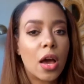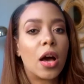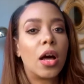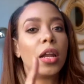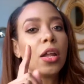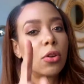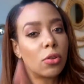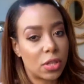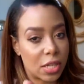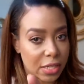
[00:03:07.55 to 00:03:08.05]
A
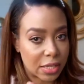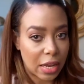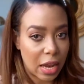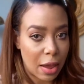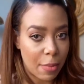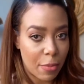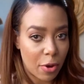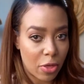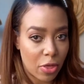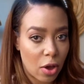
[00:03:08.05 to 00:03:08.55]
little
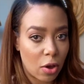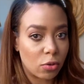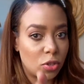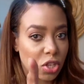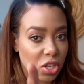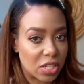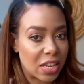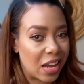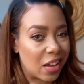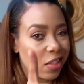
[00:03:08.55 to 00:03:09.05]
disclaimer though,
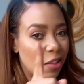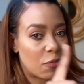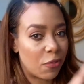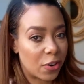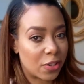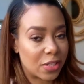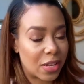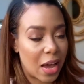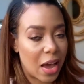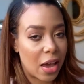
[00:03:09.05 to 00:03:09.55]
just like the
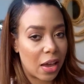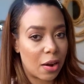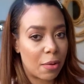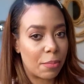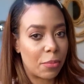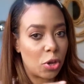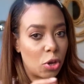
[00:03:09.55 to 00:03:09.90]
first item,